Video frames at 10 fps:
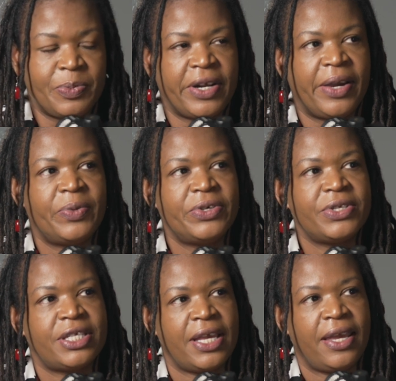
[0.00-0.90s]
but I will
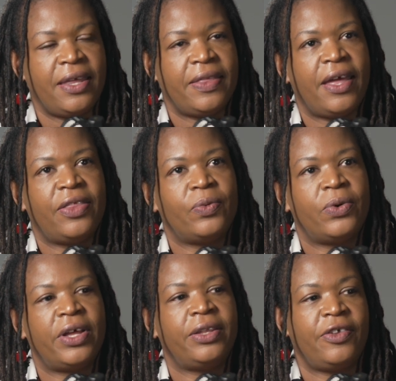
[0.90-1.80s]
say that
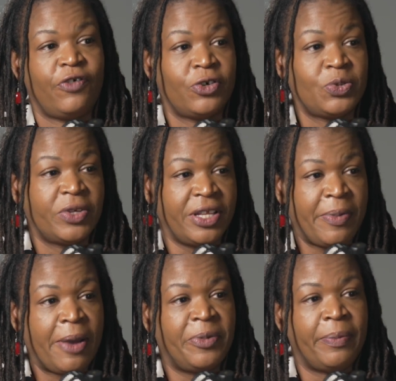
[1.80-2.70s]
the first one that
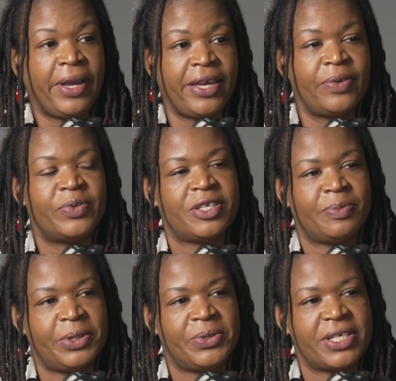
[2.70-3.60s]
popped in my head was The
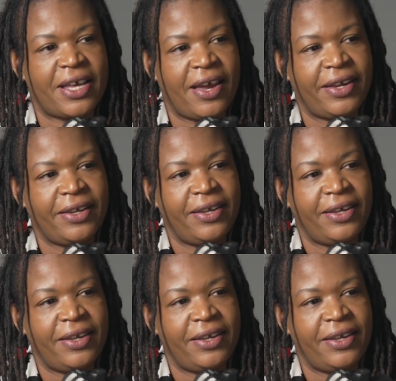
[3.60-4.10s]
Bluest Eye.